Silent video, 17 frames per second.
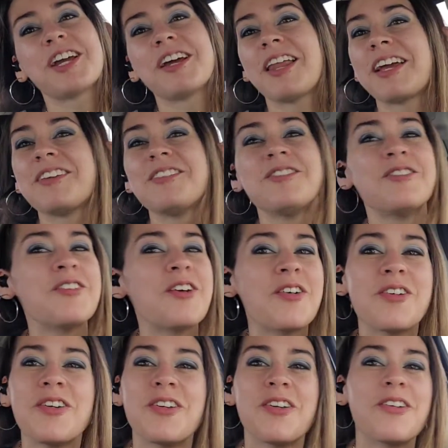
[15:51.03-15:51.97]
it like,
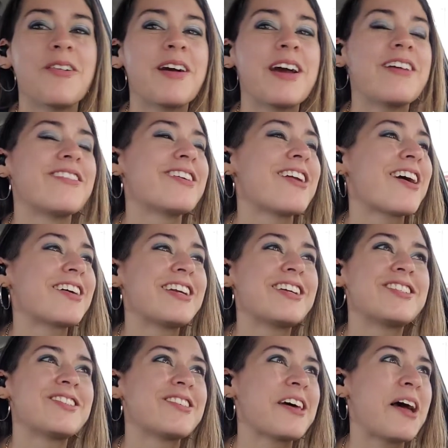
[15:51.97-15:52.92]
no way, they're not
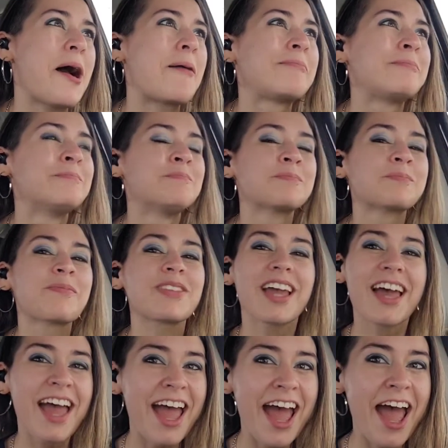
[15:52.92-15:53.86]
gonna do that.
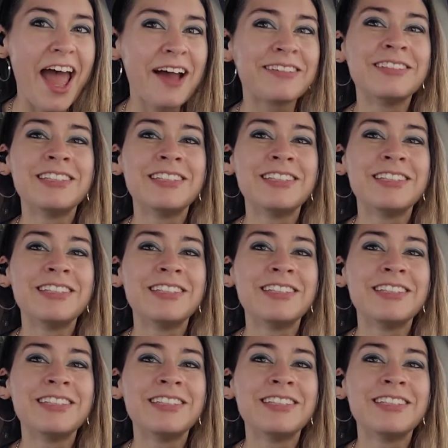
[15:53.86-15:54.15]
Ah!